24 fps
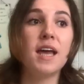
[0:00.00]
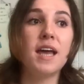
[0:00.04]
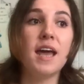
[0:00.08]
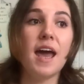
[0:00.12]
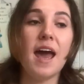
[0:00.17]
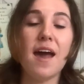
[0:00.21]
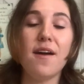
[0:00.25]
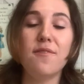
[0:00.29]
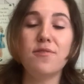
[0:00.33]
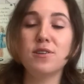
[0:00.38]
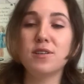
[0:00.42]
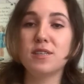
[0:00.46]

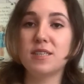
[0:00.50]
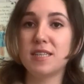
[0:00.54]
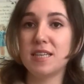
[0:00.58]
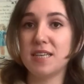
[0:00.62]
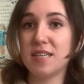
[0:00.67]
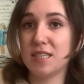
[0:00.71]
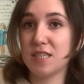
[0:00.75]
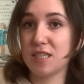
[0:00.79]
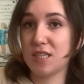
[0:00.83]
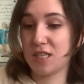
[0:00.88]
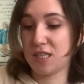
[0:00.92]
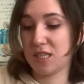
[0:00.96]
Ever
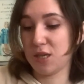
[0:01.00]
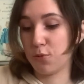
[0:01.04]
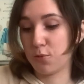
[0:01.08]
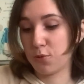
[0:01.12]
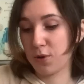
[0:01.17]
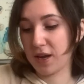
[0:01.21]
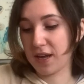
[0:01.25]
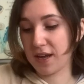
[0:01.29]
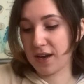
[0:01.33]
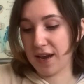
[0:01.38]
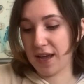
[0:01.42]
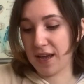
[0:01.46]
since
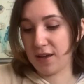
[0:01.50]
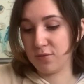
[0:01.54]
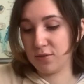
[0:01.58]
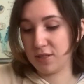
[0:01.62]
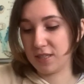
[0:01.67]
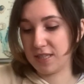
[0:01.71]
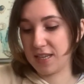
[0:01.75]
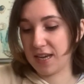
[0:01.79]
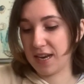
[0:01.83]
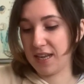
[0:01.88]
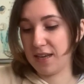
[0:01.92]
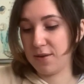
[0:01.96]
Rick
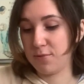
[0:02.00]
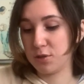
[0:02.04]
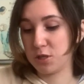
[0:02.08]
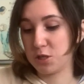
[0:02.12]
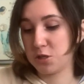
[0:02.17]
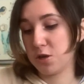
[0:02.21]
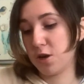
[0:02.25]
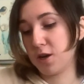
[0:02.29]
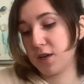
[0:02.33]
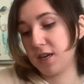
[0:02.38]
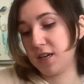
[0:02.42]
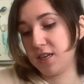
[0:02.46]
announced that he was
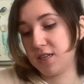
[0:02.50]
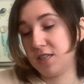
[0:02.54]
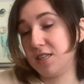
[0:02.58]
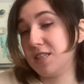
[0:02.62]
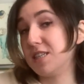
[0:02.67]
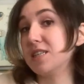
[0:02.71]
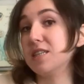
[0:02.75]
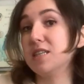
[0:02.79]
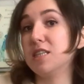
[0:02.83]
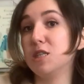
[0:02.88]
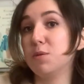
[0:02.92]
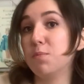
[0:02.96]
talking to
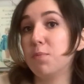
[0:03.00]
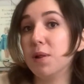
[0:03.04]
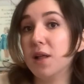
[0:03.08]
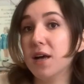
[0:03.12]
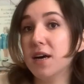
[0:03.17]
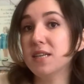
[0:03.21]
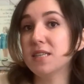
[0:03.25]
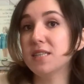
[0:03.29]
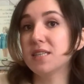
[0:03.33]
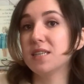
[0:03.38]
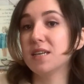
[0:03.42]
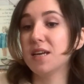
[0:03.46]
Disney
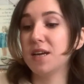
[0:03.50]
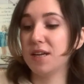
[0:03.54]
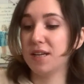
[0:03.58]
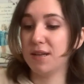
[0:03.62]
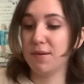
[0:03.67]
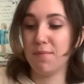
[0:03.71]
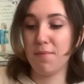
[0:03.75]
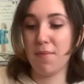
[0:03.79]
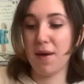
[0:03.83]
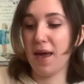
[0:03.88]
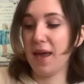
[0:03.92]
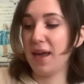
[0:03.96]
Plus,
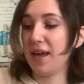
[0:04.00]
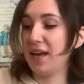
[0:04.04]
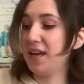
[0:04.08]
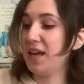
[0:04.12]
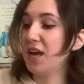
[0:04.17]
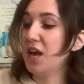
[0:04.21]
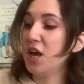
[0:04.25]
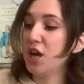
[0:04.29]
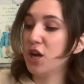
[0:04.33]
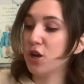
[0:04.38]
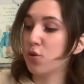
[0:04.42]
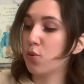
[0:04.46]

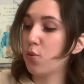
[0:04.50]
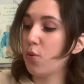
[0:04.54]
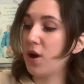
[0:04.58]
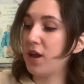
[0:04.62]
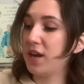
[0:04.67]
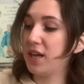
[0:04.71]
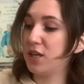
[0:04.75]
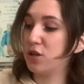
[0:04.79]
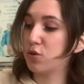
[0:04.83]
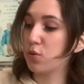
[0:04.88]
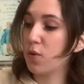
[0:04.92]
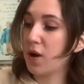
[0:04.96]
May
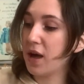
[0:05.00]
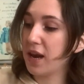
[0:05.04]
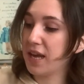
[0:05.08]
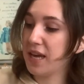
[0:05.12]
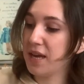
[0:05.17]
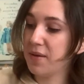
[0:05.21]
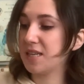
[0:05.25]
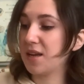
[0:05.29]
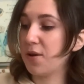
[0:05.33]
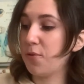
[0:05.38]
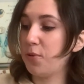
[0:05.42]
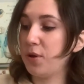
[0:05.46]

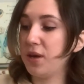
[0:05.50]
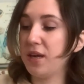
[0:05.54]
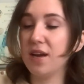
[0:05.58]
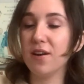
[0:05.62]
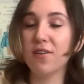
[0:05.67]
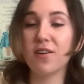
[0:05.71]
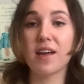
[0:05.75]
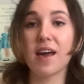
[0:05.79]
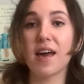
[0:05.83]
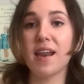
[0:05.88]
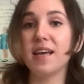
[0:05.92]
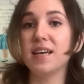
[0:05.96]
2020, we
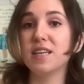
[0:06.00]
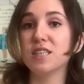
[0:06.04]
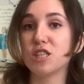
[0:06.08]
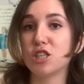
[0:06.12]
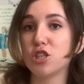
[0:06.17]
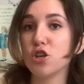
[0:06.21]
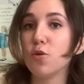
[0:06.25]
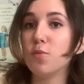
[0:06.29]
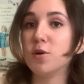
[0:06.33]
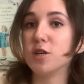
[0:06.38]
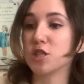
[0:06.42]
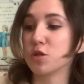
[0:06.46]
are getting
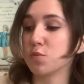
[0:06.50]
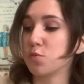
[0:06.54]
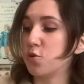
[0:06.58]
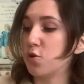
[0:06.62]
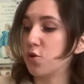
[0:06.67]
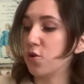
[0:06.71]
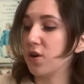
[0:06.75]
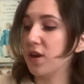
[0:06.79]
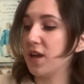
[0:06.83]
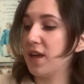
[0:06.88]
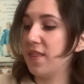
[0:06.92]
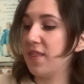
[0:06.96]
so much
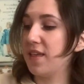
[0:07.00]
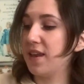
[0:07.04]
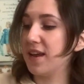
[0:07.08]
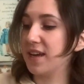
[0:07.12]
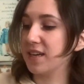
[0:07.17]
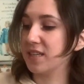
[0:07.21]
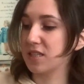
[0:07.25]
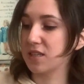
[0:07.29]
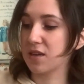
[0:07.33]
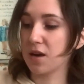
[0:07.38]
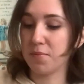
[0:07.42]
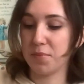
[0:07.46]
more in the
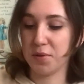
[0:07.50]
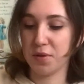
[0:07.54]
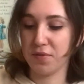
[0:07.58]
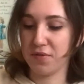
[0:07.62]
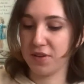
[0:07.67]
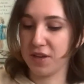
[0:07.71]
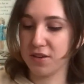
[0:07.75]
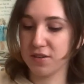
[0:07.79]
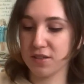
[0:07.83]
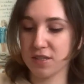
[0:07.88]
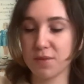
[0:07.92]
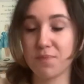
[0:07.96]
next couple of
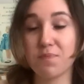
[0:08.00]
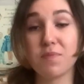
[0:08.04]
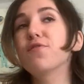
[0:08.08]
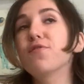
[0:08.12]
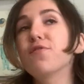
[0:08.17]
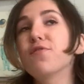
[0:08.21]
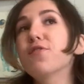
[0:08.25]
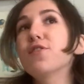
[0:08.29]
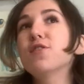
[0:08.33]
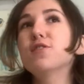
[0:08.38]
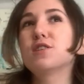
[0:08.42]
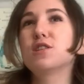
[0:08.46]
years.
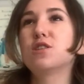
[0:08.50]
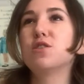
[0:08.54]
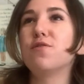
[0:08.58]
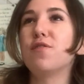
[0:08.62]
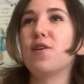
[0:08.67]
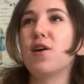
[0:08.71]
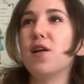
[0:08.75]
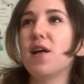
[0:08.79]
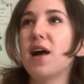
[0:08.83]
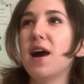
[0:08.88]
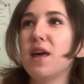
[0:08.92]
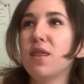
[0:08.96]
First of
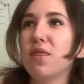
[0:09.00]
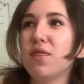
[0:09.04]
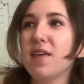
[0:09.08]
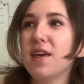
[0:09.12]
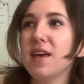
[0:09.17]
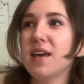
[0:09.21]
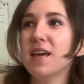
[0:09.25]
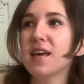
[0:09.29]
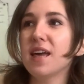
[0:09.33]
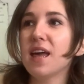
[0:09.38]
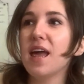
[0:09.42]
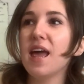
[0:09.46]
all, I
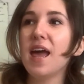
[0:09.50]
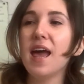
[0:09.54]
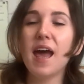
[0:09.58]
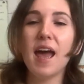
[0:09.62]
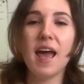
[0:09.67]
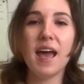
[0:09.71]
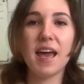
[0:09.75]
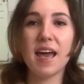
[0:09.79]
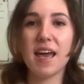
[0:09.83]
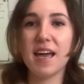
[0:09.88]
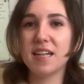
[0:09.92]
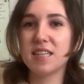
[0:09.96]
think
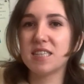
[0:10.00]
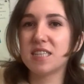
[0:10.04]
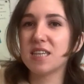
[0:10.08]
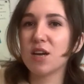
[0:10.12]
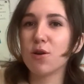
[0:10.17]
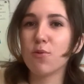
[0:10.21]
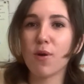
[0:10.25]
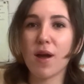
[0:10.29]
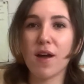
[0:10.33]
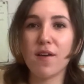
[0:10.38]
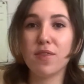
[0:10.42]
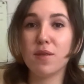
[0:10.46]
it's
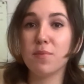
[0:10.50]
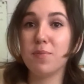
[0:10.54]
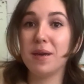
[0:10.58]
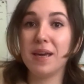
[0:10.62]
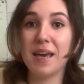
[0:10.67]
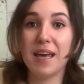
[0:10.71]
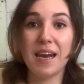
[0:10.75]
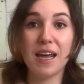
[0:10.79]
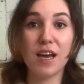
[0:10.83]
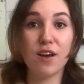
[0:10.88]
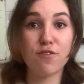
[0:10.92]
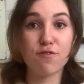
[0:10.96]
around the
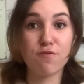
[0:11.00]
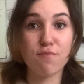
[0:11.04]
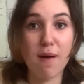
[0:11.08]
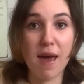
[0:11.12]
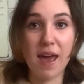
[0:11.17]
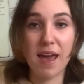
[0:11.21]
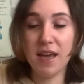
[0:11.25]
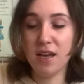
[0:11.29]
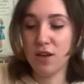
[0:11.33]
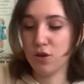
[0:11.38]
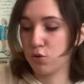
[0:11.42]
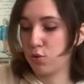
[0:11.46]
beginning of
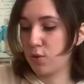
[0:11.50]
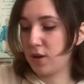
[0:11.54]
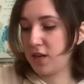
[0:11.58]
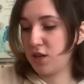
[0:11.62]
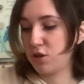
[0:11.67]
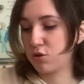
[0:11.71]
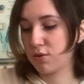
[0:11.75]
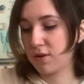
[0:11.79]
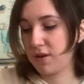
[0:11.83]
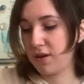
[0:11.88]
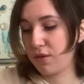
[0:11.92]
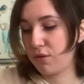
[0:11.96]
May
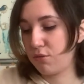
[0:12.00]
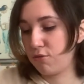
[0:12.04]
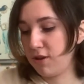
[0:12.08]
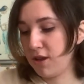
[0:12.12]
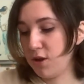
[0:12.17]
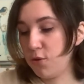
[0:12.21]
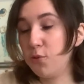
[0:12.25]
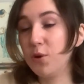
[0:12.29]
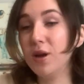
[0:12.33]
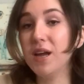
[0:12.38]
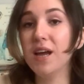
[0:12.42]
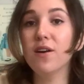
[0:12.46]
2023,
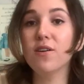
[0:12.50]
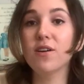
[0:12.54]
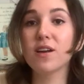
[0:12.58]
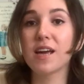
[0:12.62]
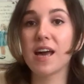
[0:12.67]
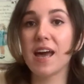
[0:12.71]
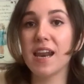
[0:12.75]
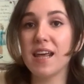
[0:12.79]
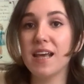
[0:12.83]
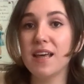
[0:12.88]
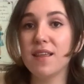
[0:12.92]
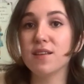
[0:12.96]
we are
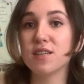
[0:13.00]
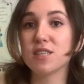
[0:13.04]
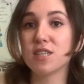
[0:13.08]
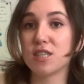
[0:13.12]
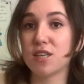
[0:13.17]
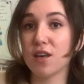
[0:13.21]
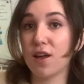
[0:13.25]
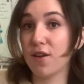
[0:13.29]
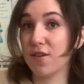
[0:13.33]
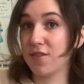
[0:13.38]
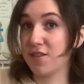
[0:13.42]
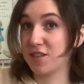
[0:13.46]
getting The
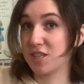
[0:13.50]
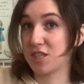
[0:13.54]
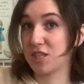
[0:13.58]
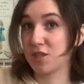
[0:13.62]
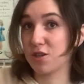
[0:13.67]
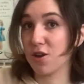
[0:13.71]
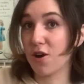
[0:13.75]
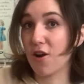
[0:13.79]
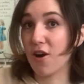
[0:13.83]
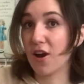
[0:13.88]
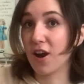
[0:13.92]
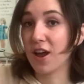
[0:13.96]
Son of the
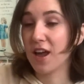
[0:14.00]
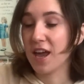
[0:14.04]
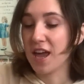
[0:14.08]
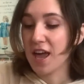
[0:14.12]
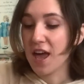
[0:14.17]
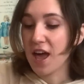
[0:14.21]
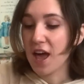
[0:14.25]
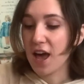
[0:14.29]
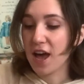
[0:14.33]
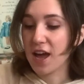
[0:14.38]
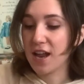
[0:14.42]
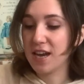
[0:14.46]
Star,
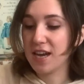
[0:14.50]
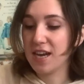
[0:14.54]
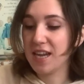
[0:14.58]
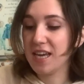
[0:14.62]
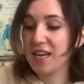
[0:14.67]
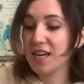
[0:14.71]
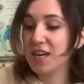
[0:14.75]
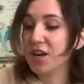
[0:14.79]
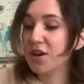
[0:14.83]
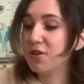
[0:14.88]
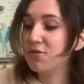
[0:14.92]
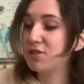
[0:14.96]
a
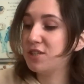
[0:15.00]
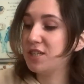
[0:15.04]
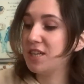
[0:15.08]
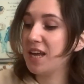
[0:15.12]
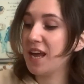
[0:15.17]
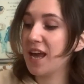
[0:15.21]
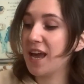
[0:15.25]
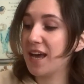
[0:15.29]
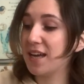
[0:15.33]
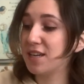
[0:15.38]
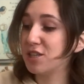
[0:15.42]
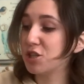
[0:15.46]
Nico
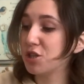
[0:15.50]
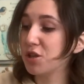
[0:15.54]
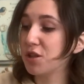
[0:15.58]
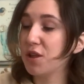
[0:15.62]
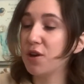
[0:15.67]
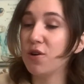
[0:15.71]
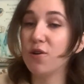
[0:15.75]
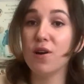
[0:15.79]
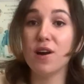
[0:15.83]
D'Angelo